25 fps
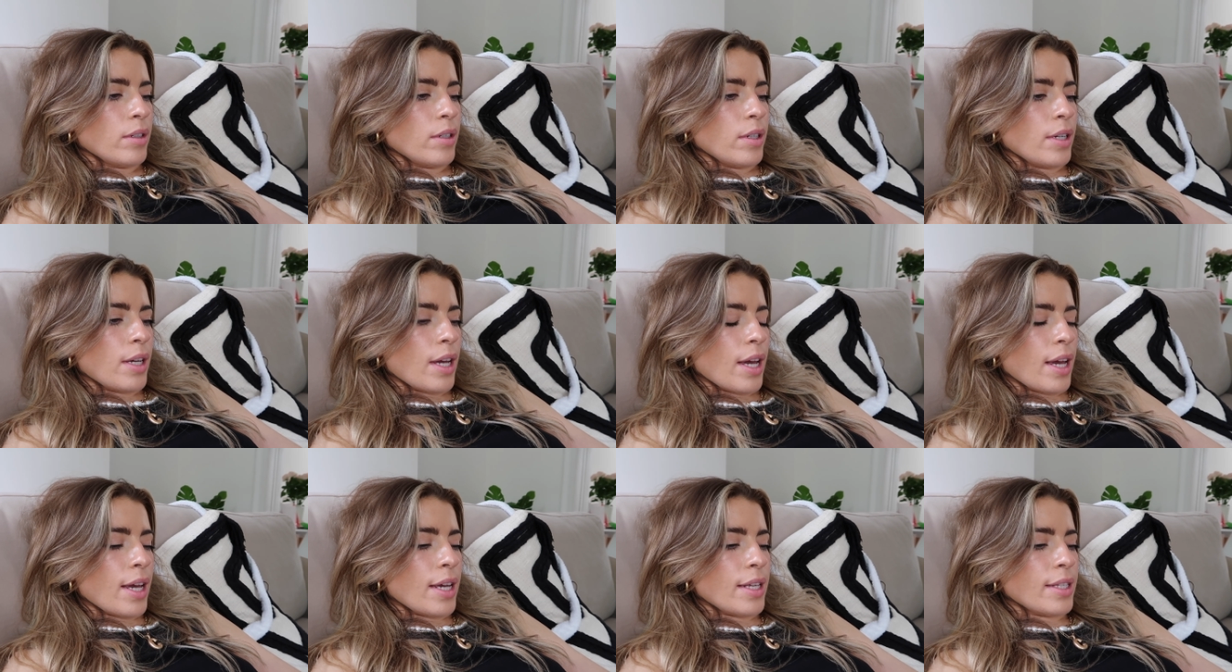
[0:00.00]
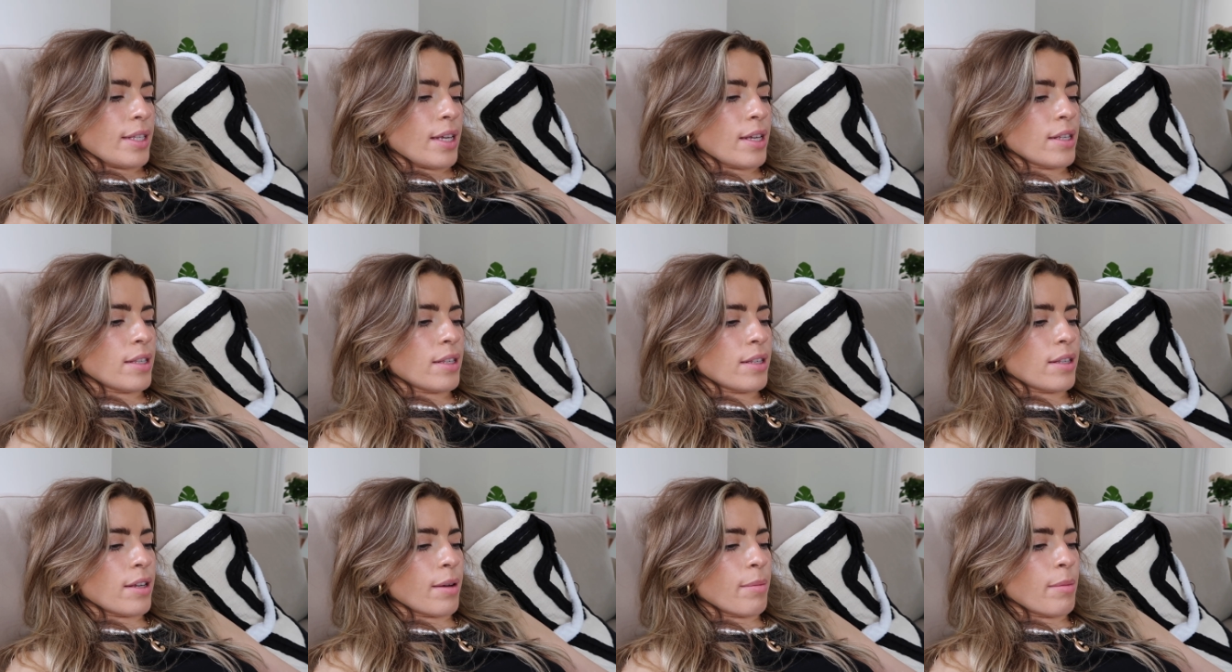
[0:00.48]
Okay, it
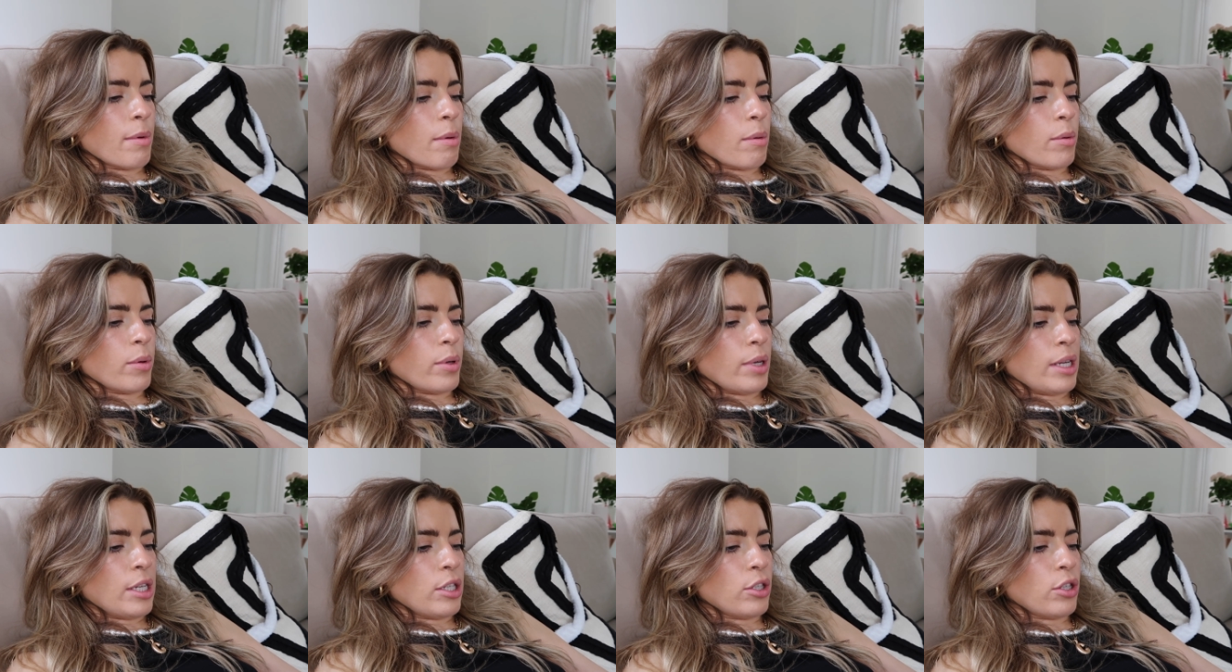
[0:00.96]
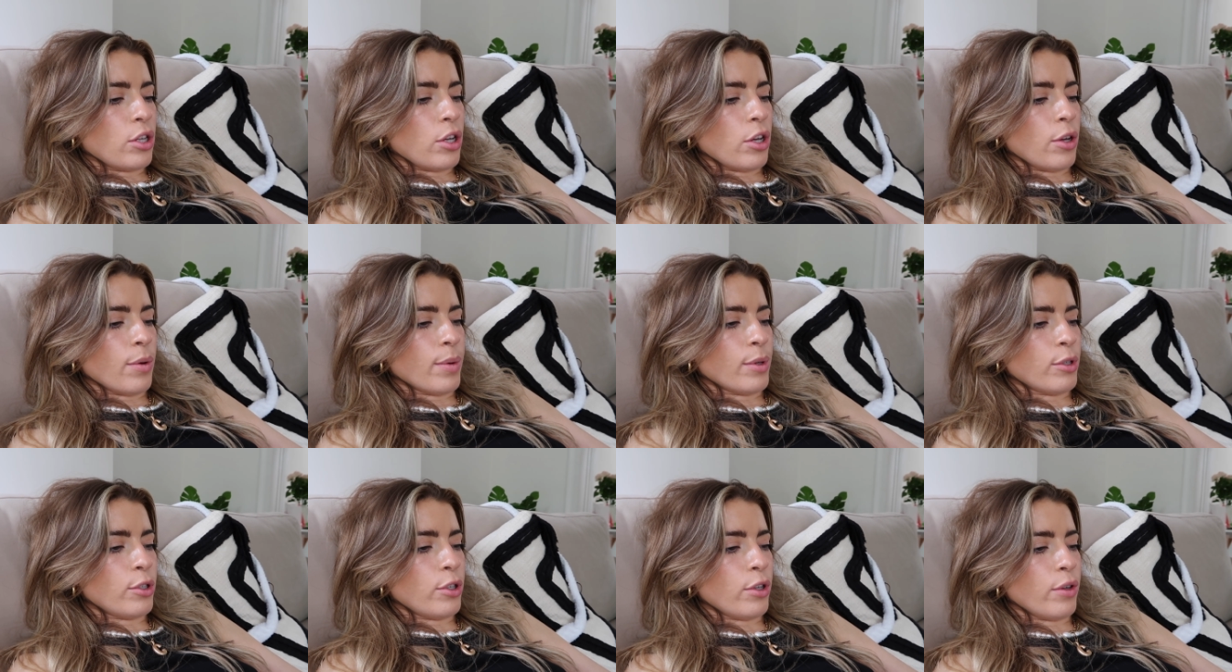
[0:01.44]
says it's coming between
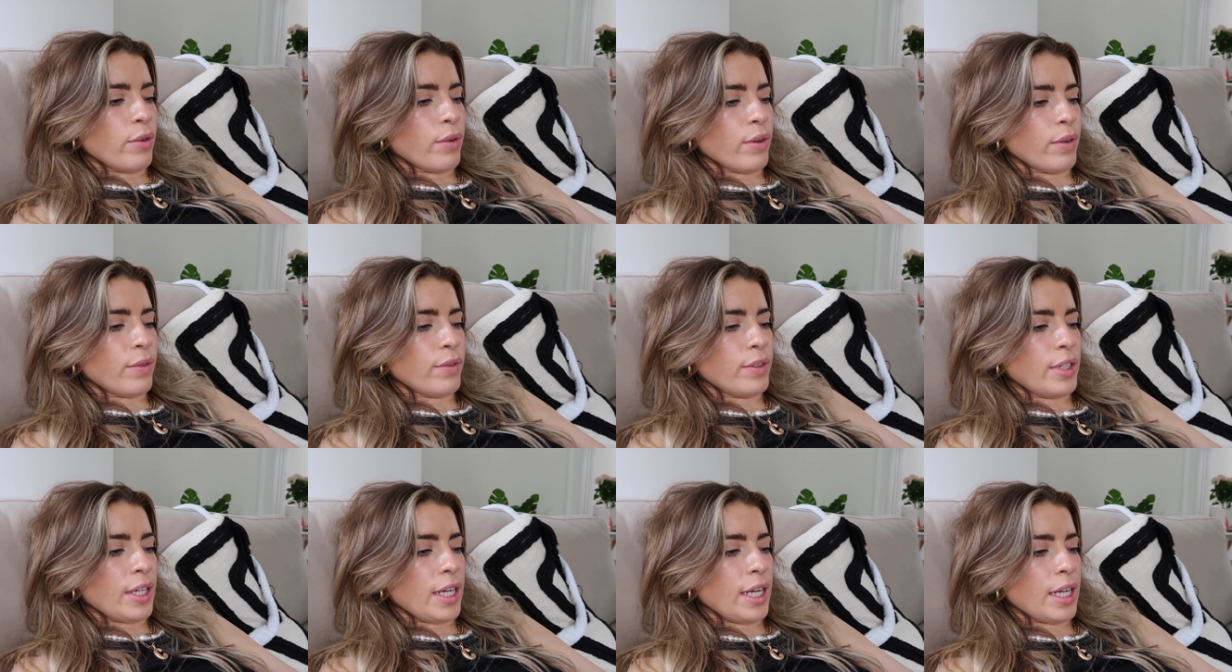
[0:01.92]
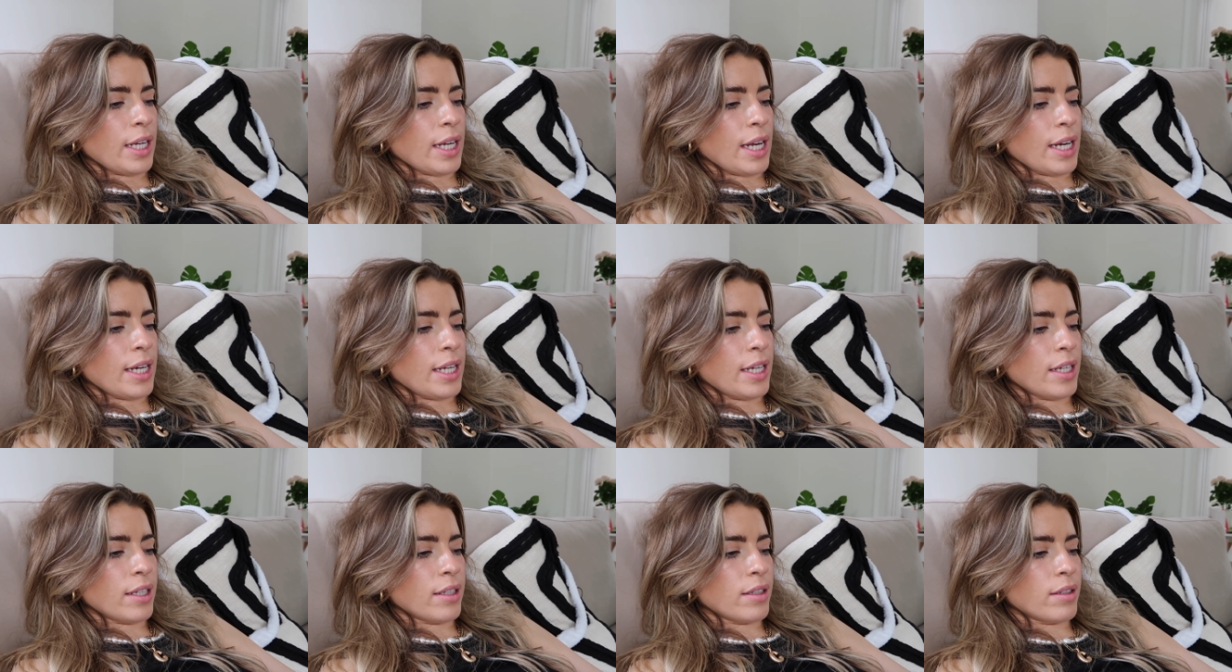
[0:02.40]
2 and 2:15
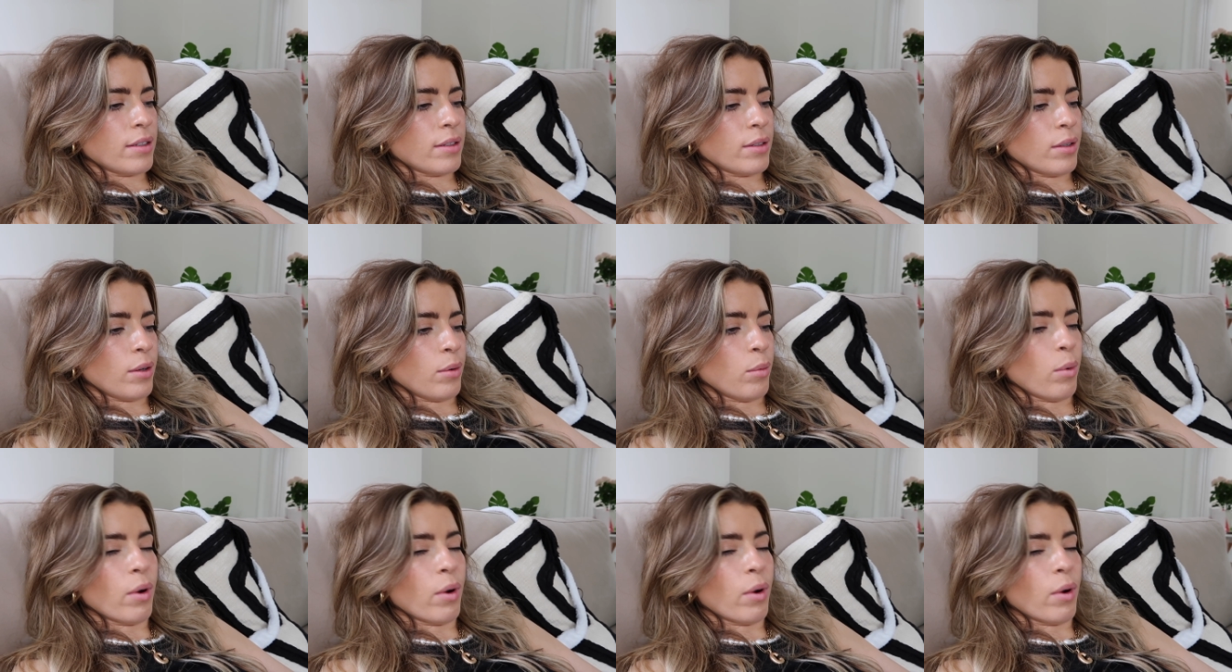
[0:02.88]
and it's